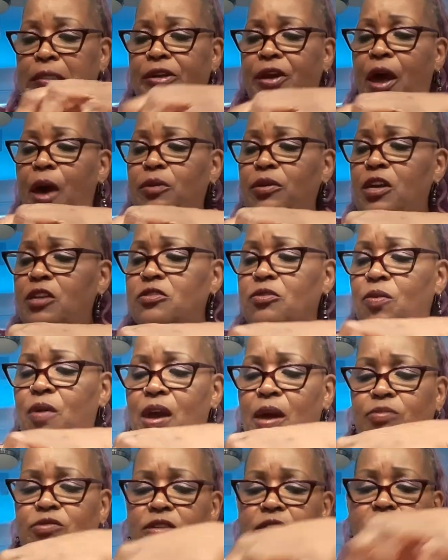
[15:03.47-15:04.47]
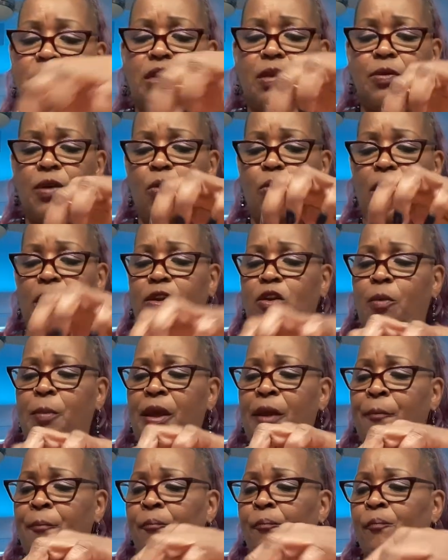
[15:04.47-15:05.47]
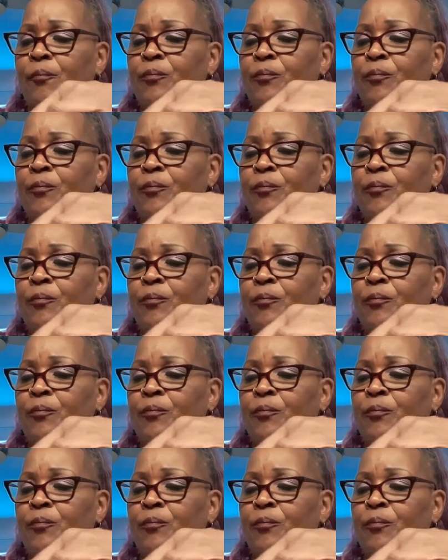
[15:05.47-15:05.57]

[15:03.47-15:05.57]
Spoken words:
Y'all, these crafters sitting up here waiting on me.